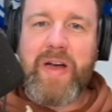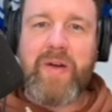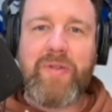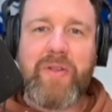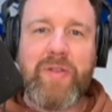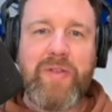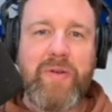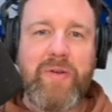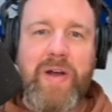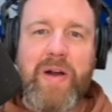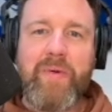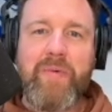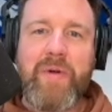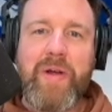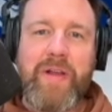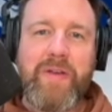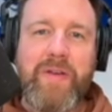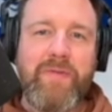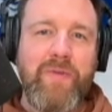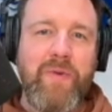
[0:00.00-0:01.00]
that they're not
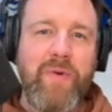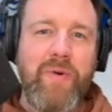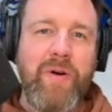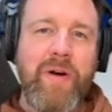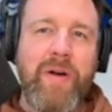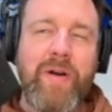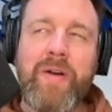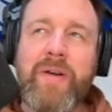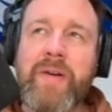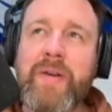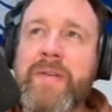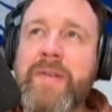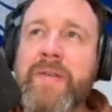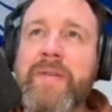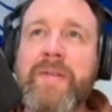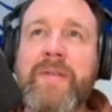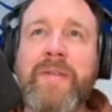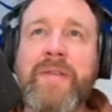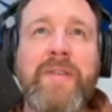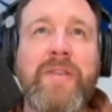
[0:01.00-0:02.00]
ready for.
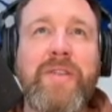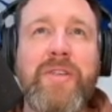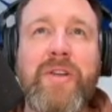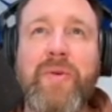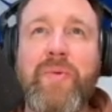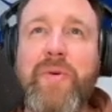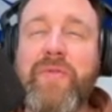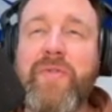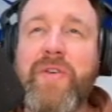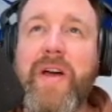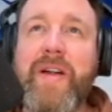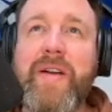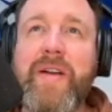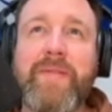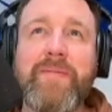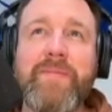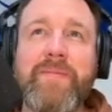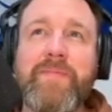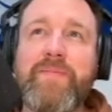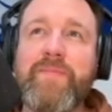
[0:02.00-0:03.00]
We've got
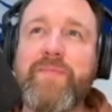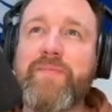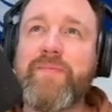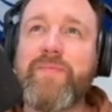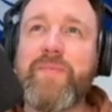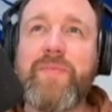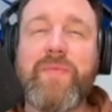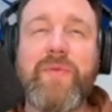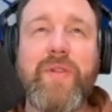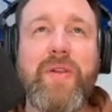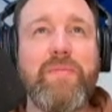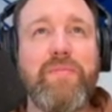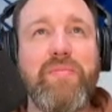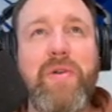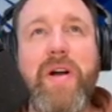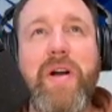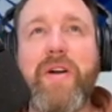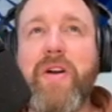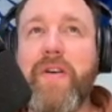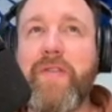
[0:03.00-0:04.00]

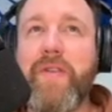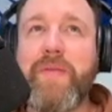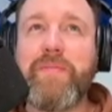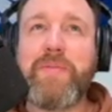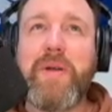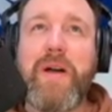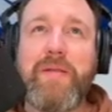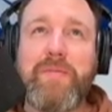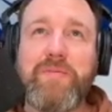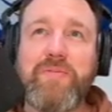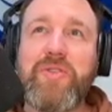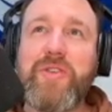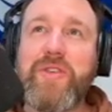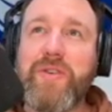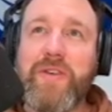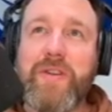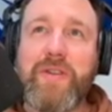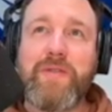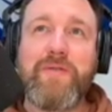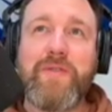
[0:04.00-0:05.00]
Brockhoff. I'm still
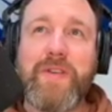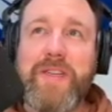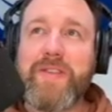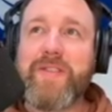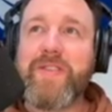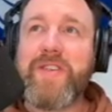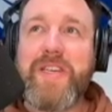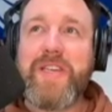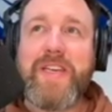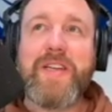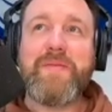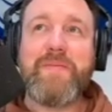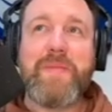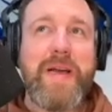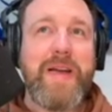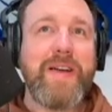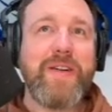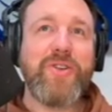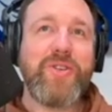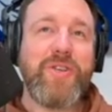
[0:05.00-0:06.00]
convinced he can
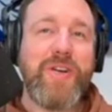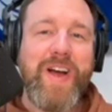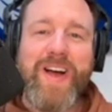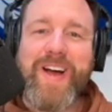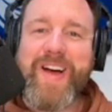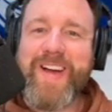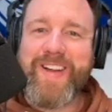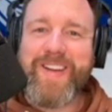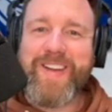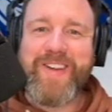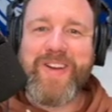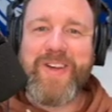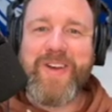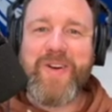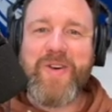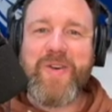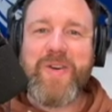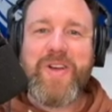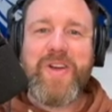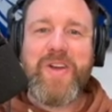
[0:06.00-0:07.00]
make a shot.
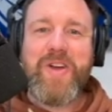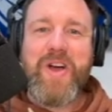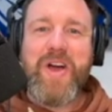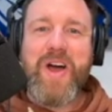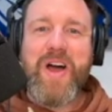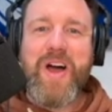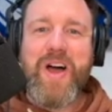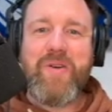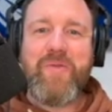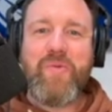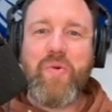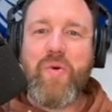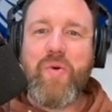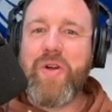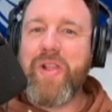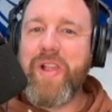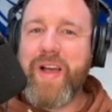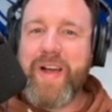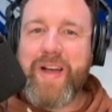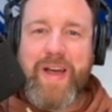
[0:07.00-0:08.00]

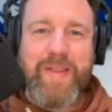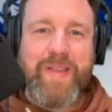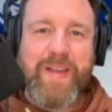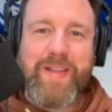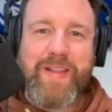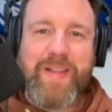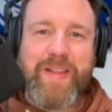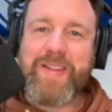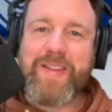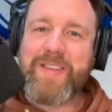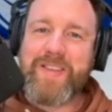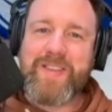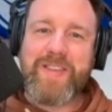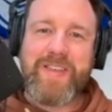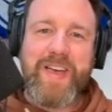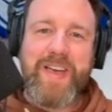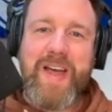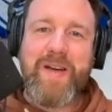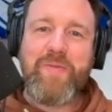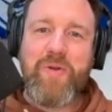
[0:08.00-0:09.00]
Warlick, I think this is a
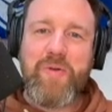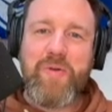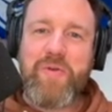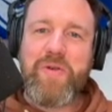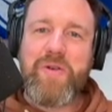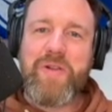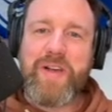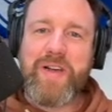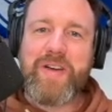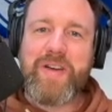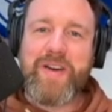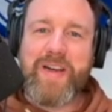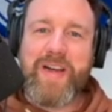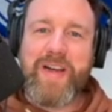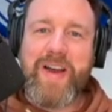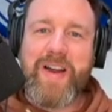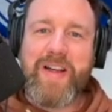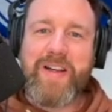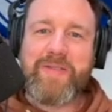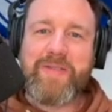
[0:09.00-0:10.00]
game where Warlick could have
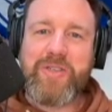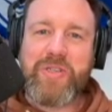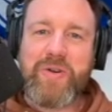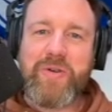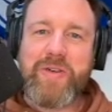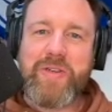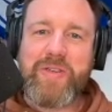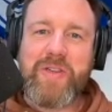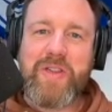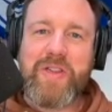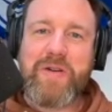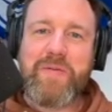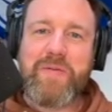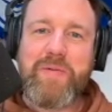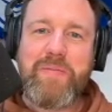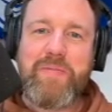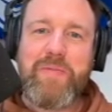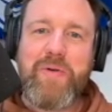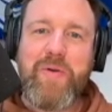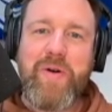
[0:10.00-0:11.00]
kind of shown us a little
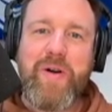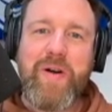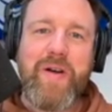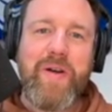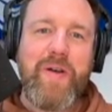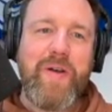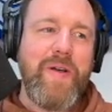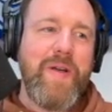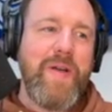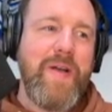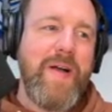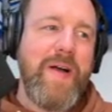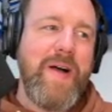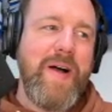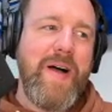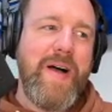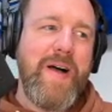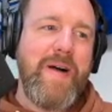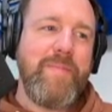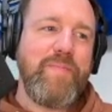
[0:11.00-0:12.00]
bit more.
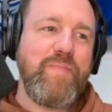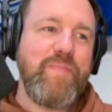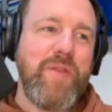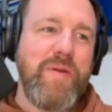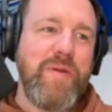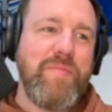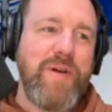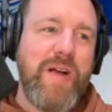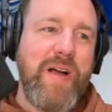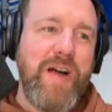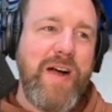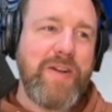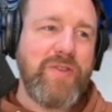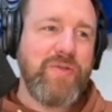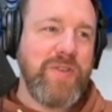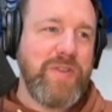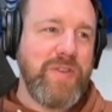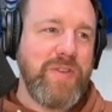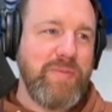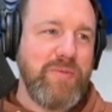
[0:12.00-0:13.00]

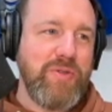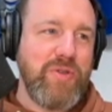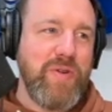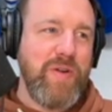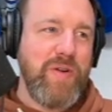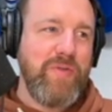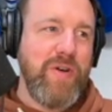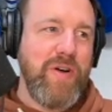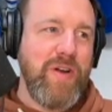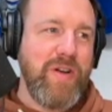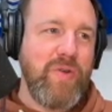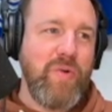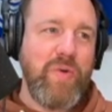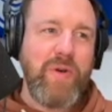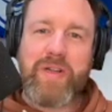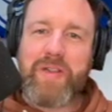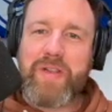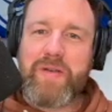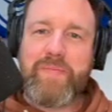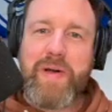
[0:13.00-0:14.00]
McCautry seems to have gone
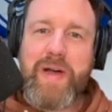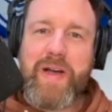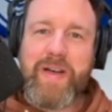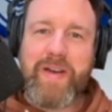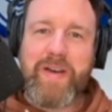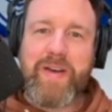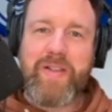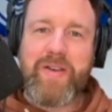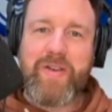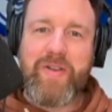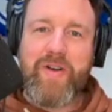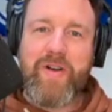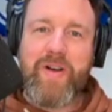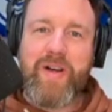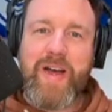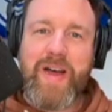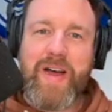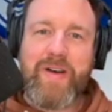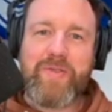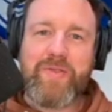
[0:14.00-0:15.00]
quickly back into the
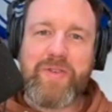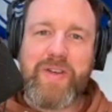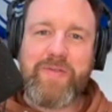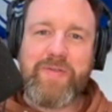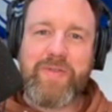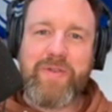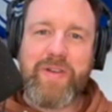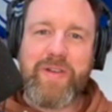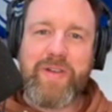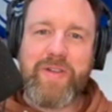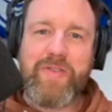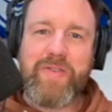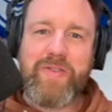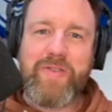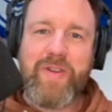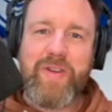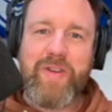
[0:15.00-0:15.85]
doghouse after his